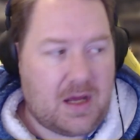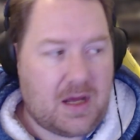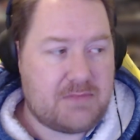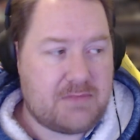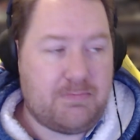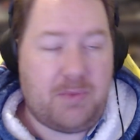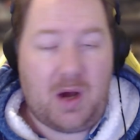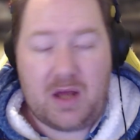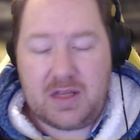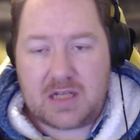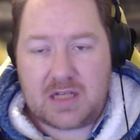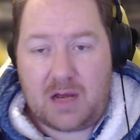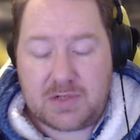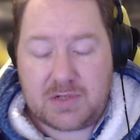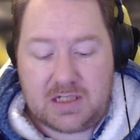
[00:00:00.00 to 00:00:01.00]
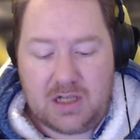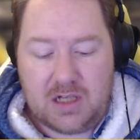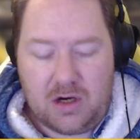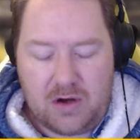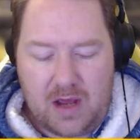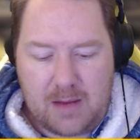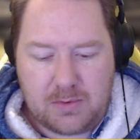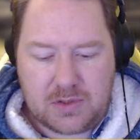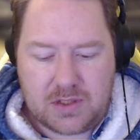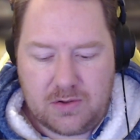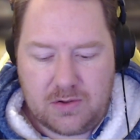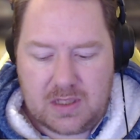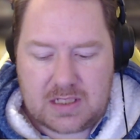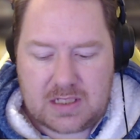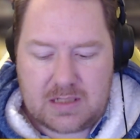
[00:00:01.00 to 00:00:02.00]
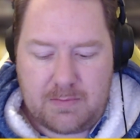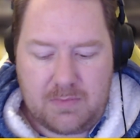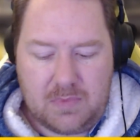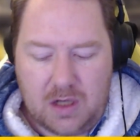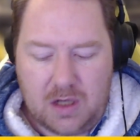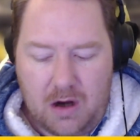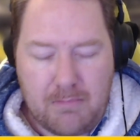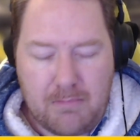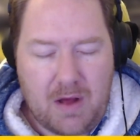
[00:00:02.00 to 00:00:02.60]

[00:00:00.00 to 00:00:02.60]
I was able to do this a